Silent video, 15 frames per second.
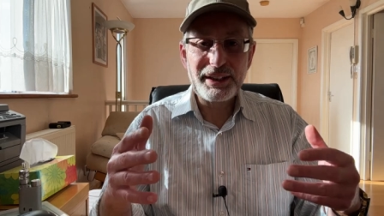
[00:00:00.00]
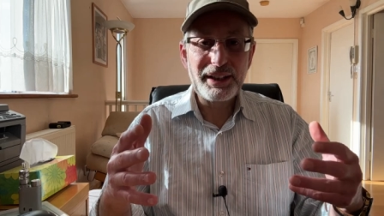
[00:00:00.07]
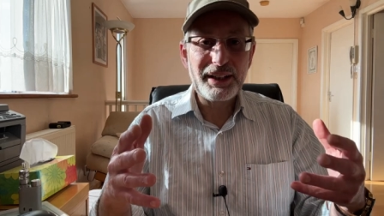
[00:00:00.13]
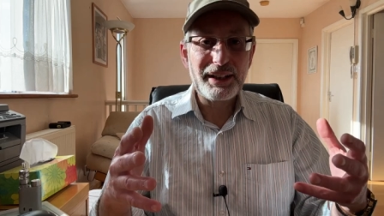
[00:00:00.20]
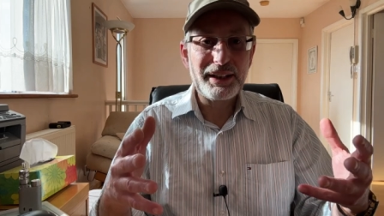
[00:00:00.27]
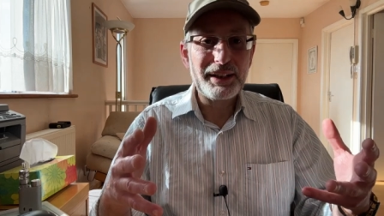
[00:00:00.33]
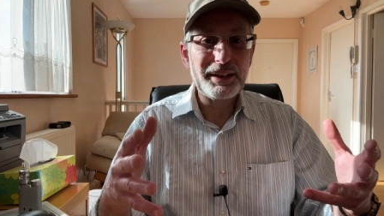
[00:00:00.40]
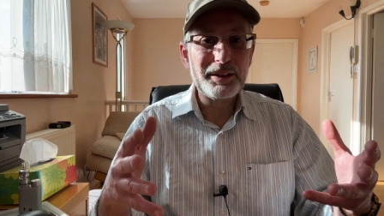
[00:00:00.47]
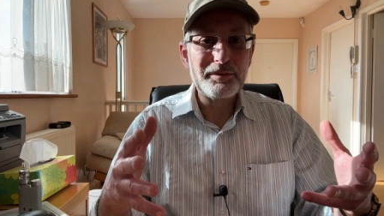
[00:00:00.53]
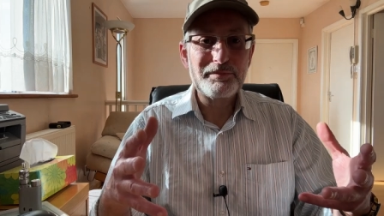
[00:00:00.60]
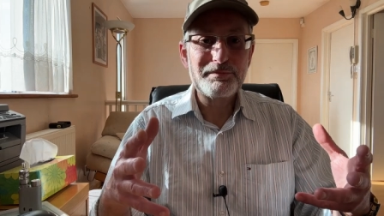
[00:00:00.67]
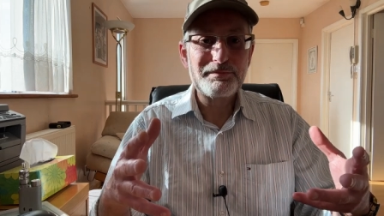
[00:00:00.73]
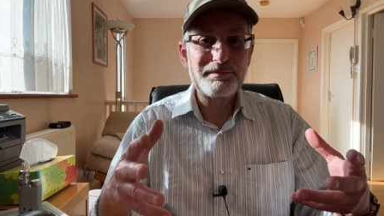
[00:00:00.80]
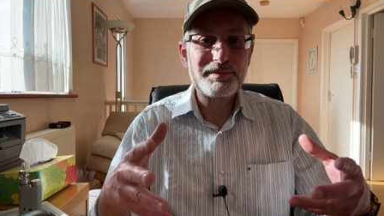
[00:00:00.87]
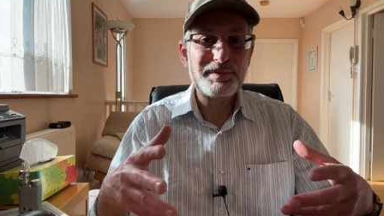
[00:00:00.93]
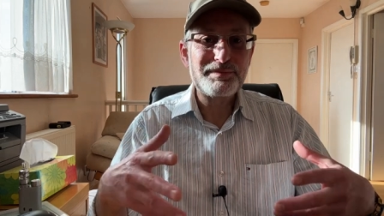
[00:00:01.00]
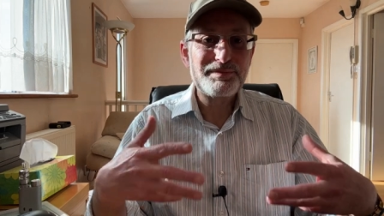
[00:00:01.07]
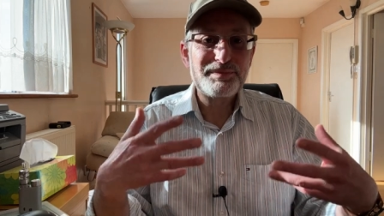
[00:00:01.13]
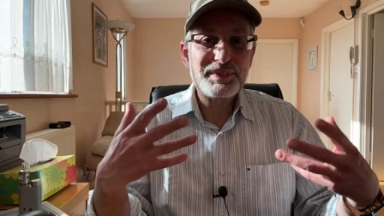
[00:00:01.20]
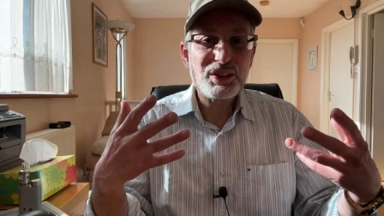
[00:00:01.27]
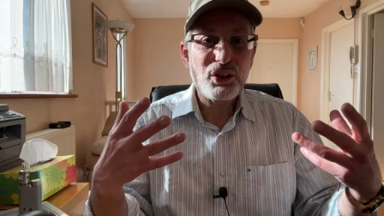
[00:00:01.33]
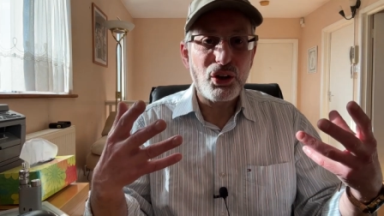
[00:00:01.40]
um,
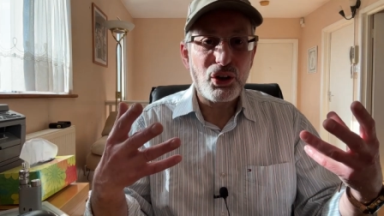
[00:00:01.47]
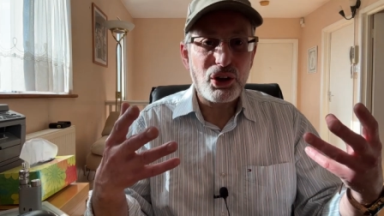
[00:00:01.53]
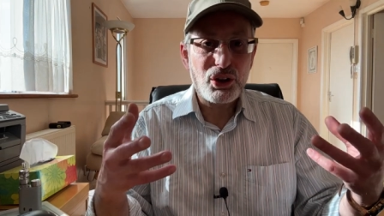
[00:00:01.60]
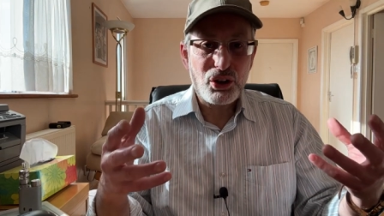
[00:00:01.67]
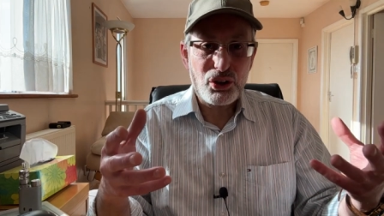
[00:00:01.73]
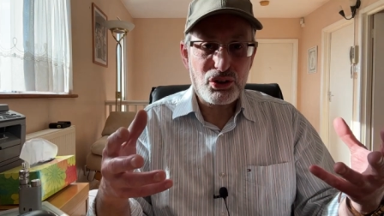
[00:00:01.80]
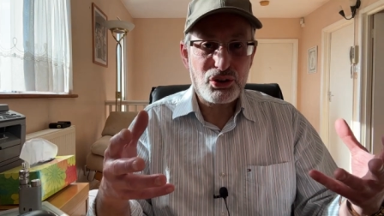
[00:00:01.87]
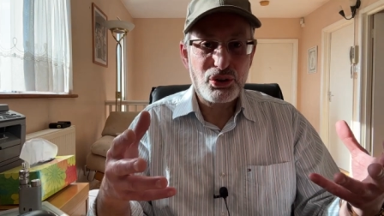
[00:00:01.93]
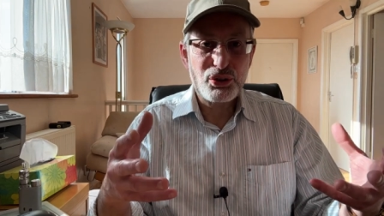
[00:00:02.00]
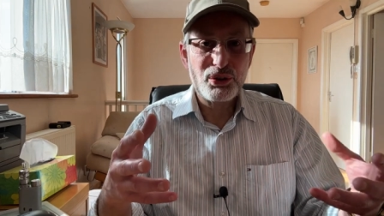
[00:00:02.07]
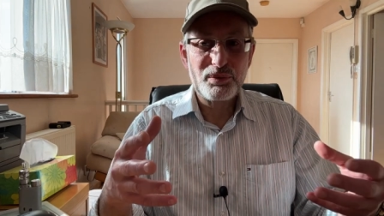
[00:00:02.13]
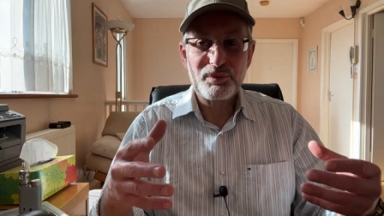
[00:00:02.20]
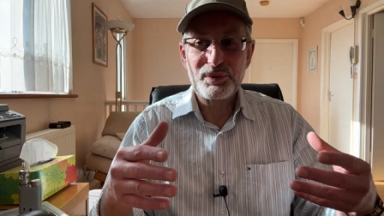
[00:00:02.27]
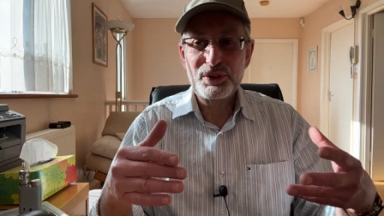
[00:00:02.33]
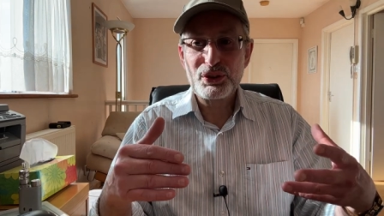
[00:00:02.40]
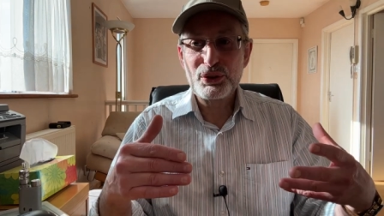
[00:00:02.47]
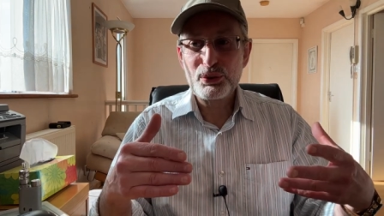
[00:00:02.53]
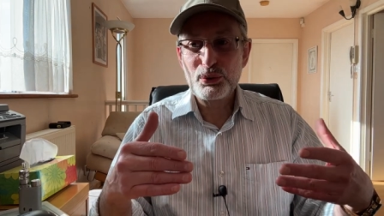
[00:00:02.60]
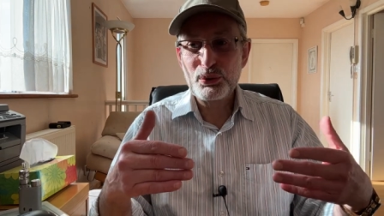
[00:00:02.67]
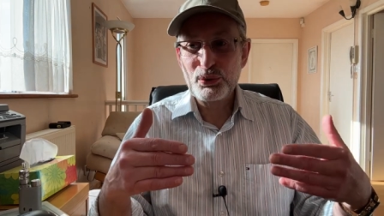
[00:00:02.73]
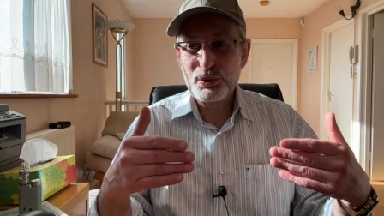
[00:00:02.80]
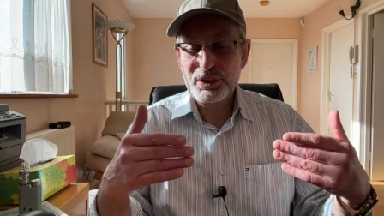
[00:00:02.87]
got accustomed
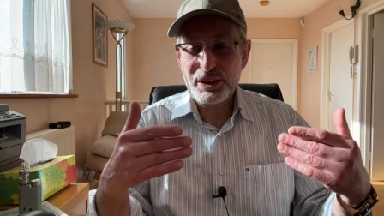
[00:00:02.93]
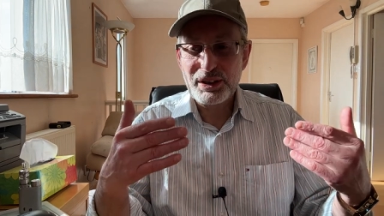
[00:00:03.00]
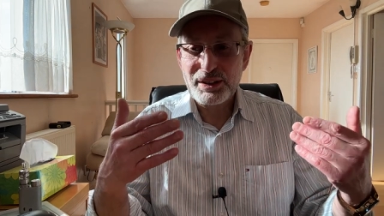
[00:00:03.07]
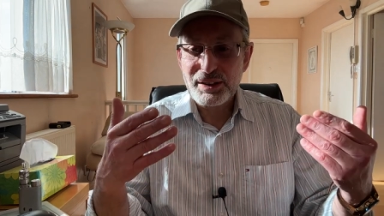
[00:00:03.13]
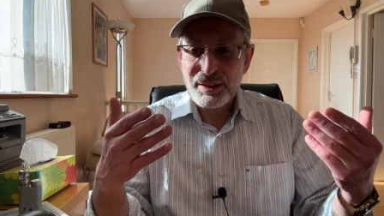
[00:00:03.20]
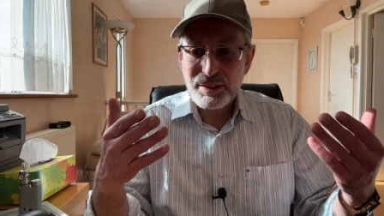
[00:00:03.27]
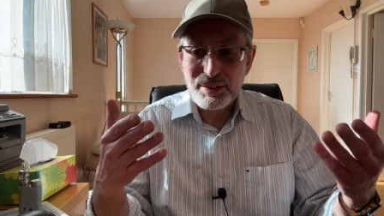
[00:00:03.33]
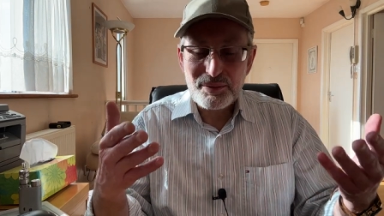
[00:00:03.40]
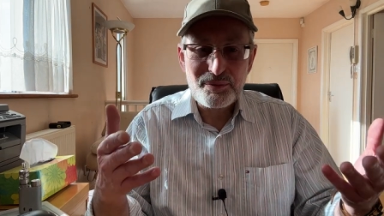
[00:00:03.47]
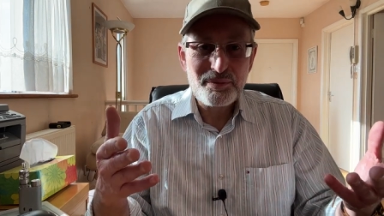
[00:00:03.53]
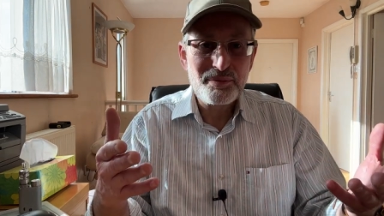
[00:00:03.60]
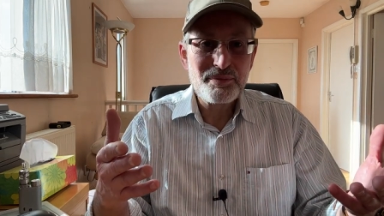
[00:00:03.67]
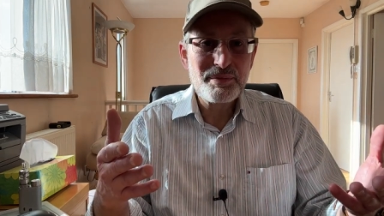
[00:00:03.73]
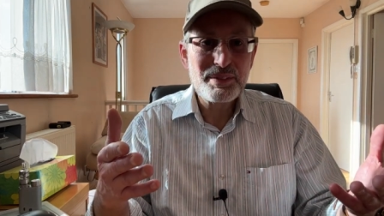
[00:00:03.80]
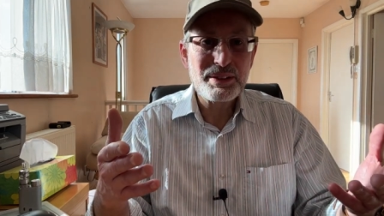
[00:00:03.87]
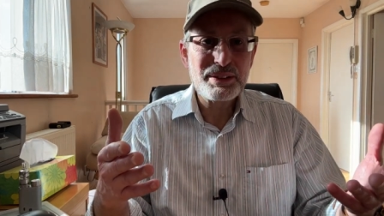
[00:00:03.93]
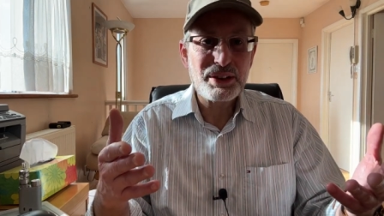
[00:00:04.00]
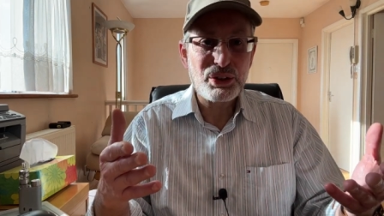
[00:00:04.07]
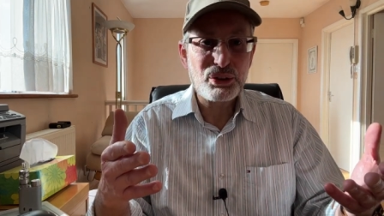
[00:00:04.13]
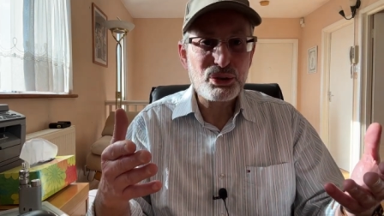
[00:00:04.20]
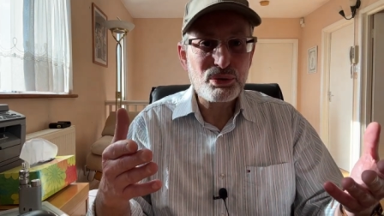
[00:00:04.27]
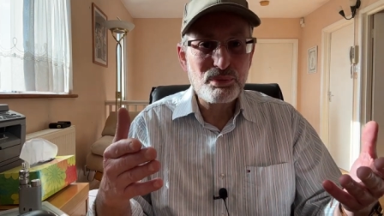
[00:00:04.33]
to the
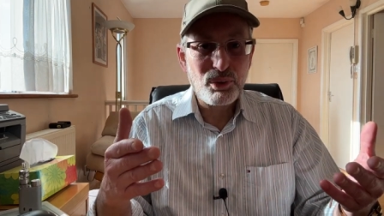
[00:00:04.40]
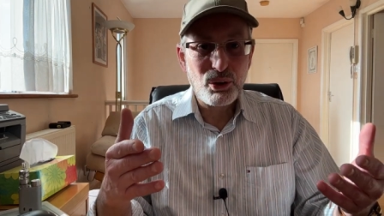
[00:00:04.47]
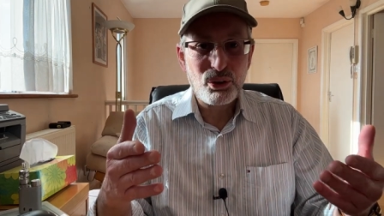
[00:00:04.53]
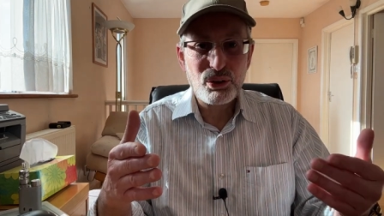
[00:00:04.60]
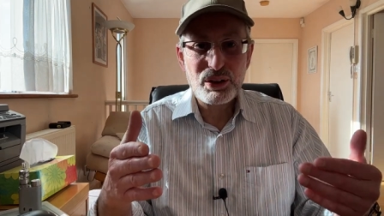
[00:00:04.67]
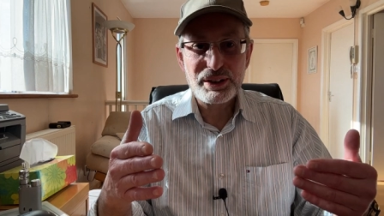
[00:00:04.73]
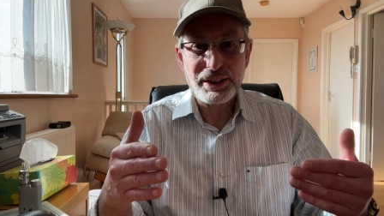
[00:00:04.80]
to the smoke.